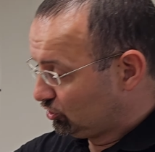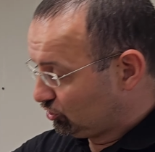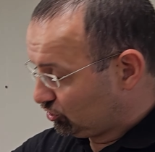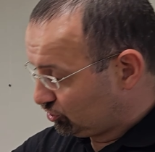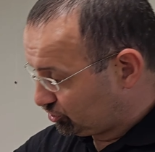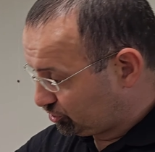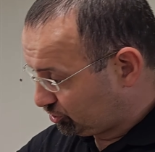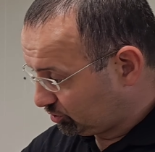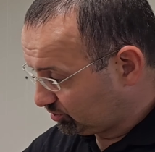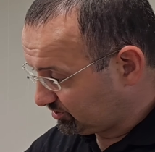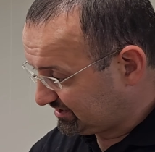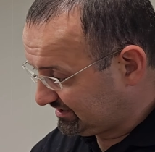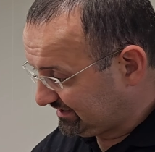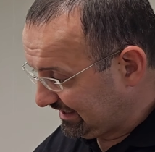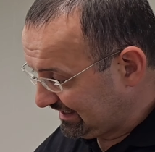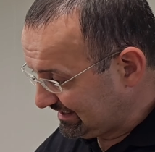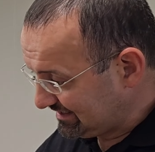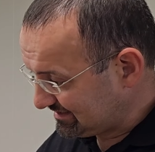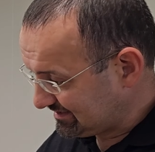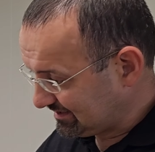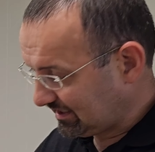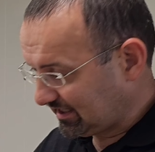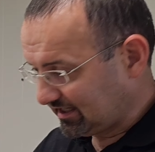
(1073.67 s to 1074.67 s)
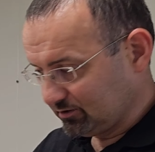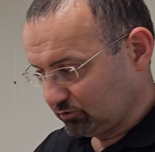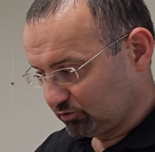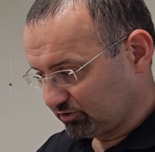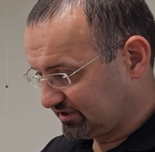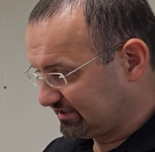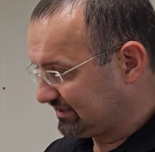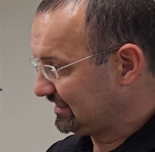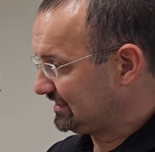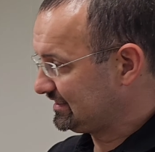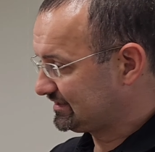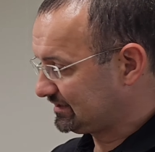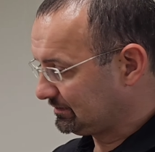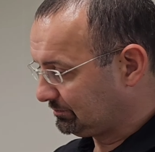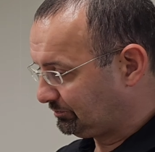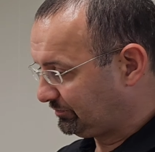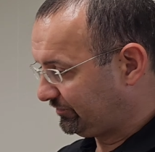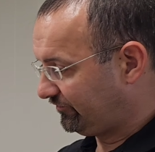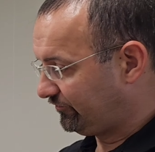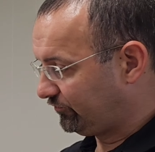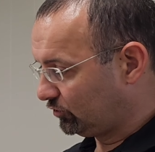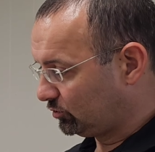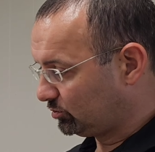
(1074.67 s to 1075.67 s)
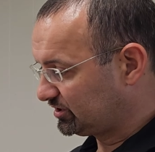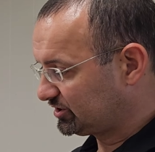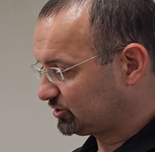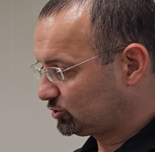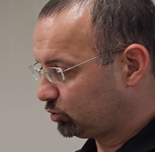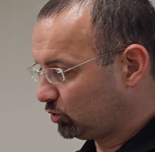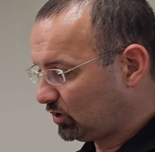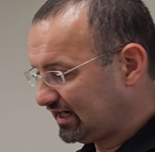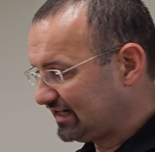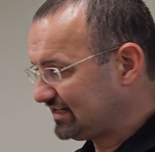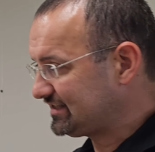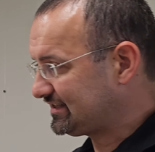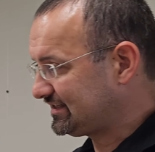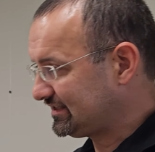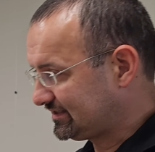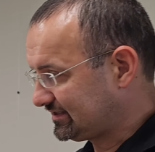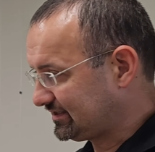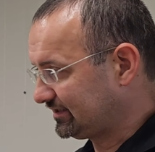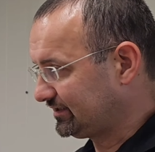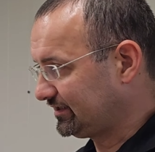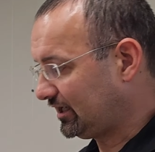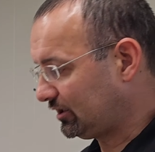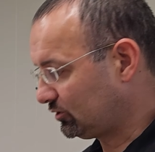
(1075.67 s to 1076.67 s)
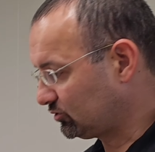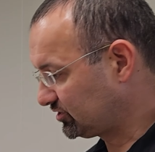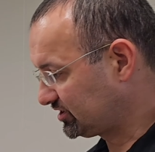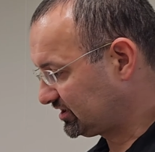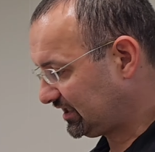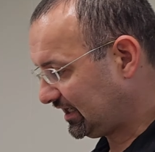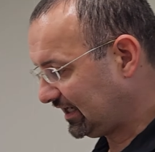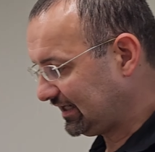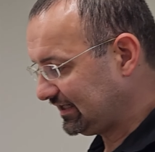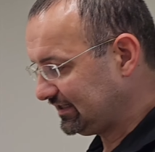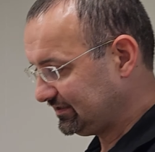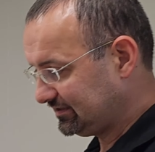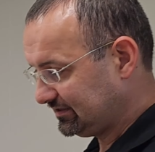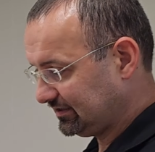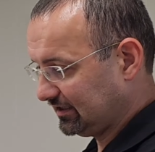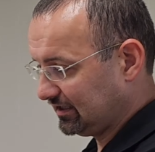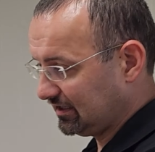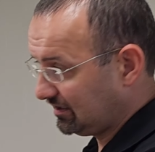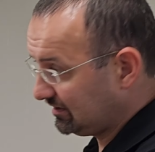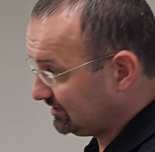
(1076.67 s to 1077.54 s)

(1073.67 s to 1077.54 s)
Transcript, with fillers: so that's, I would say, the performance-wise, it's a downside. Uh,